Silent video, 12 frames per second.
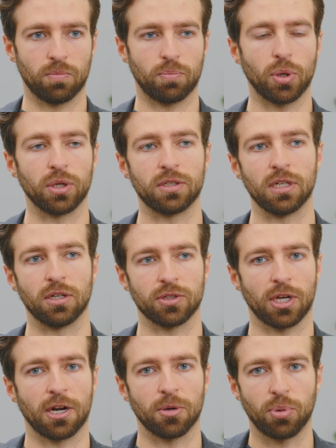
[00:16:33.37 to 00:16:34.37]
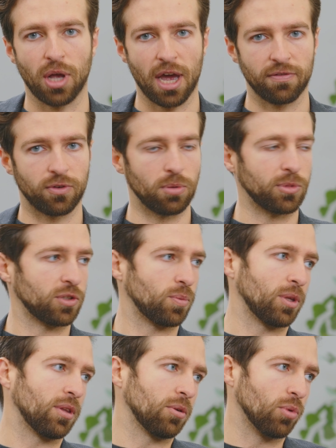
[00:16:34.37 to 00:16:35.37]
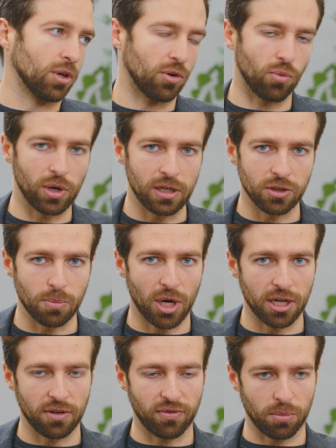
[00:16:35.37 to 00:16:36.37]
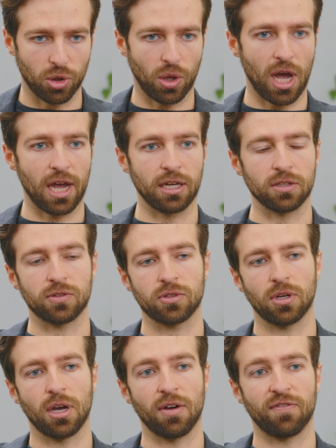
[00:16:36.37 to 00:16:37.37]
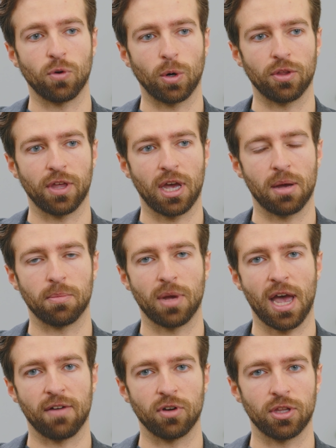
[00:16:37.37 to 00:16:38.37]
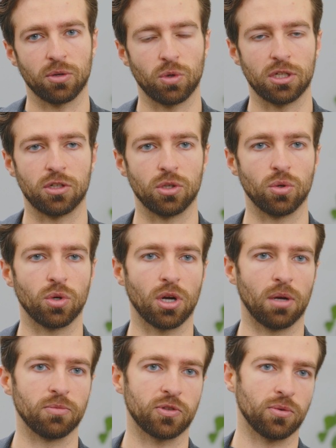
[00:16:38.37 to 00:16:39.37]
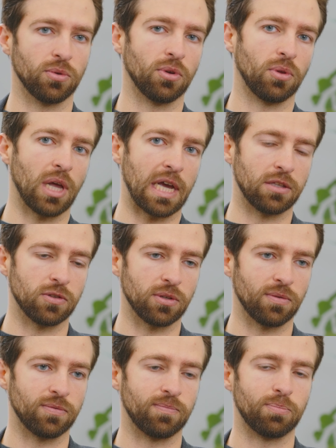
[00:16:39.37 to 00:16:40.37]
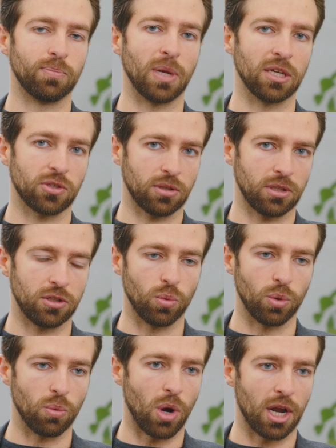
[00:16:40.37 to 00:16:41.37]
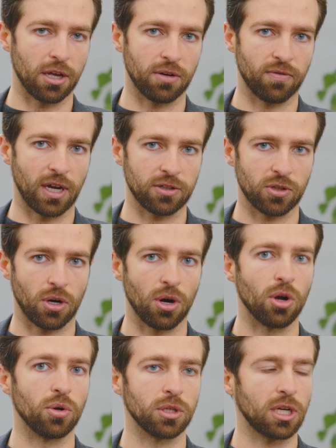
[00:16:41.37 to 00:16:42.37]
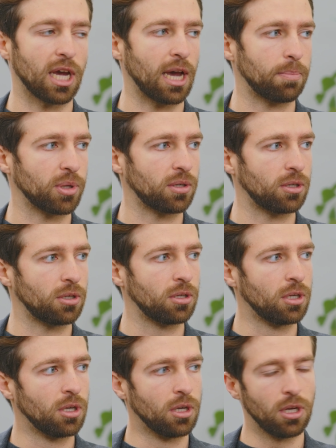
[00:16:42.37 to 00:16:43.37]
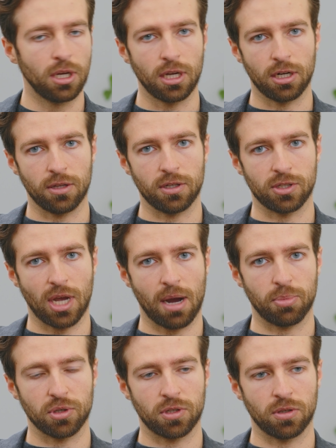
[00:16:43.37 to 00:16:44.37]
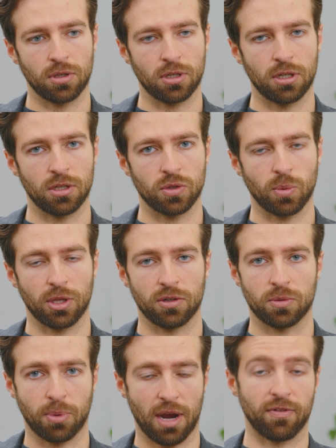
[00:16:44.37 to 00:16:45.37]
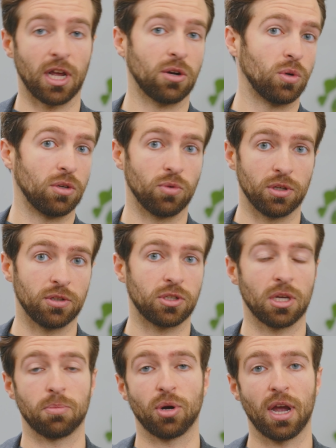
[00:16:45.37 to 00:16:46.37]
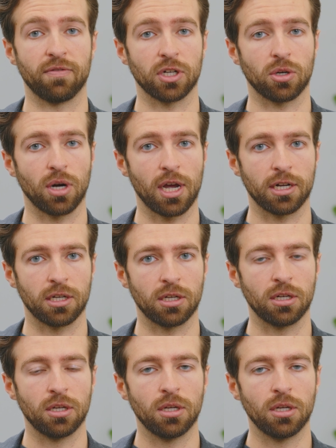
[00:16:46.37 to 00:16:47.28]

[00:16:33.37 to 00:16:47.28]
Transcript: put deals on our platform because we think we're going to raise money from clients for them. Everything we do comes through the lens of basically, do we want to invest our own capital into these opportunities, whether it's private equity, real estate, private credit,